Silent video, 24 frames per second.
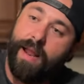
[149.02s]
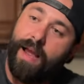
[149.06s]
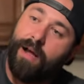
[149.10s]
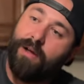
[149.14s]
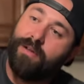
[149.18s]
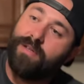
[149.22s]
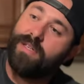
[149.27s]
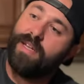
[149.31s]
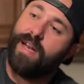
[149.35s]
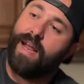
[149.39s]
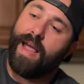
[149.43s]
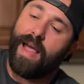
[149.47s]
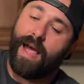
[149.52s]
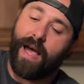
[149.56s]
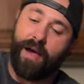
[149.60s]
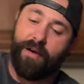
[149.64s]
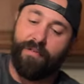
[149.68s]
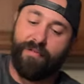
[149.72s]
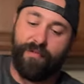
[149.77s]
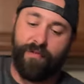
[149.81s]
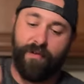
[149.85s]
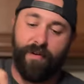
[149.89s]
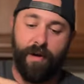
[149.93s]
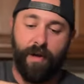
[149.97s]
ounce and a
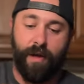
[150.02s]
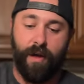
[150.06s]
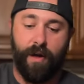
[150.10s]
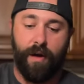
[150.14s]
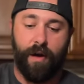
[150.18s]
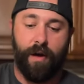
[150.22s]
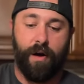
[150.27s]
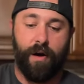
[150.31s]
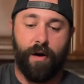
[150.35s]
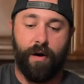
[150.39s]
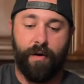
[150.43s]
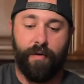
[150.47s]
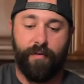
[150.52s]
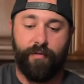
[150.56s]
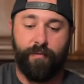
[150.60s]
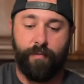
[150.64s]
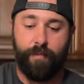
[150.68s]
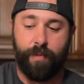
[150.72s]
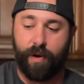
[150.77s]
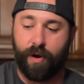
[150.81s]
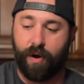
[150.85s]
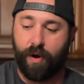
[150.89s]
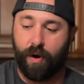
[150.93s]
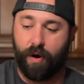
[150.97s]
half of
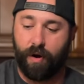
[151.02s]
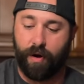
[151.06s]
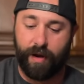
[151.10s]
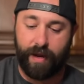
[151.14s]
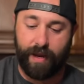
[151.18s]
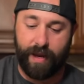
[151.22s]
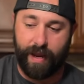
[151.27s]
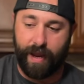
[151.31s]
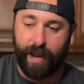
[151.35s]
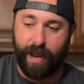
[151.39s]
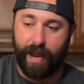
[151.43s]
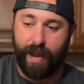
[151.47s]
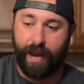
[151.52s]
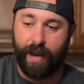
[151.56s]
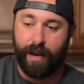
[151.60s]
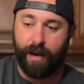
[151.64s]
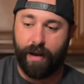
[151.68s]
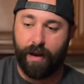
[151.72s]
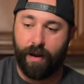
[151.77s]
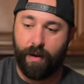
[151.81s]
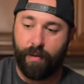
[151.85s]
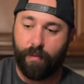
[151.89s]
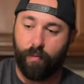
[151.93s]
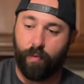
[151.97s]
Bacardi Eight.
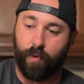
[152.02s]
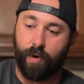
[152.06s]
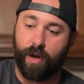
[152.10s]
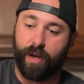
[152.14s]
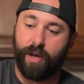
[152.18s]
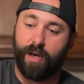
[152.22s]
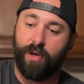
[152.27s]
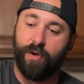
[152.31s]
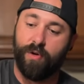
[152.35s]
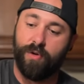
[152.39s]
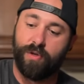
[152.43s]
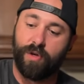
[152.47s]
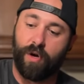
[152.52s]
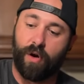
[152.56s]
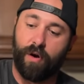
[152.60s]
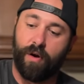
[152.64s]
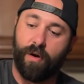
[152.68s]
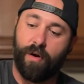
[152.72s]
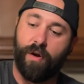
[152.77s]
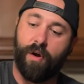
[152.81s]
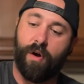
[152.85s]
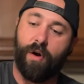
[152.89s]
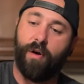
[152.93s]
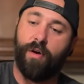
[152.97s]
Um, we're gonna use
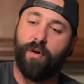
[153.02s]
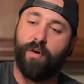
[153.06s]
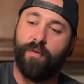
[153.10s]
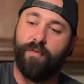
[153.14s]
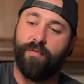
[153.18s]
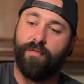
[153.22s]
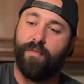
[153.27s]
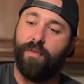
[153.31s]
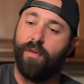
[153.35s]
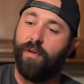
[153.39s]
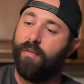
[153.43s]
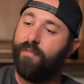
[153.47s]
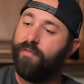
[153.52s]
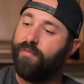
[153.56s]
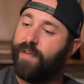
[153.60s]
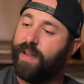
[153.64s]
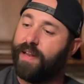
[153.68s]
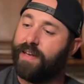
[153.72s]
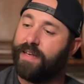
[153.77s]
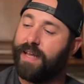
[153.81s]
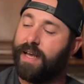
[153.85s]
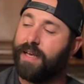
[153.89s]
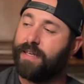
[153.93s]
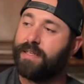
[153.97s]
our our
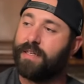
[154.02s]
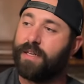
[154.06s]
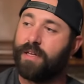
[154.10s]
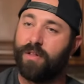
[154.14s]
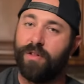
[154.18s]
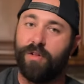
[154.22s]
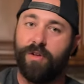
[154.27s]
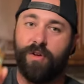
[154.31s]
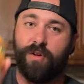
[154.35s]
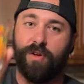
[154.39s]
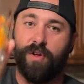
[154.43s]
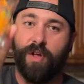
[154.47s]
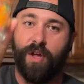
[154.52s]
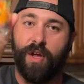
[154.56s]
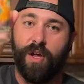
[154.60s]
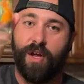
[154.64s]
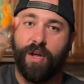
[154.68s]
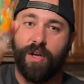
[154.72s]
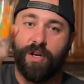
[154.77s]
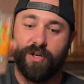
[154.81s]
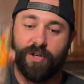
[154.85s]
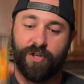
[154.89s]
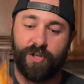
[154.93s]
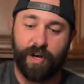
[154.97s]
fantastic little
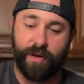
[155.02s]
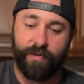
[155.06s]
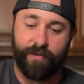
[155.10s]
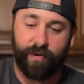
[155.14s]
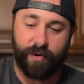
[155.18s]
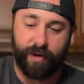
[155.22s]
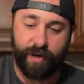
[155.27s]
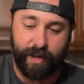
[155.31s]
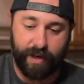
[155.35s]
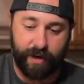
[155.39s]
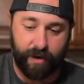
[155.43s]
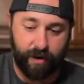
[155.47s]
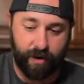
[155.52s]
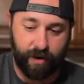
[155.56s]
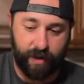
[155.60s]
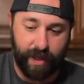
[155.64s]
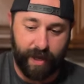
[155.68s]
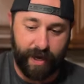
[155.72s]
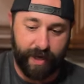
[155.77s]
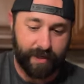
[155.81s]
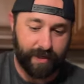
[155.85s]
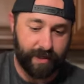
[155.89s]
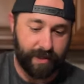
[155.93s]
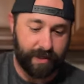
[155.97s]
Jeff Granito
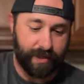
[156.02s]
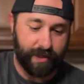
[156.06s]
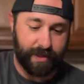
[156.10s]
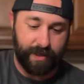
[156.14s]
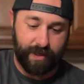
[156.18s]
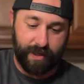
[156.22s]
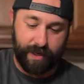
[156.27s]
glasses.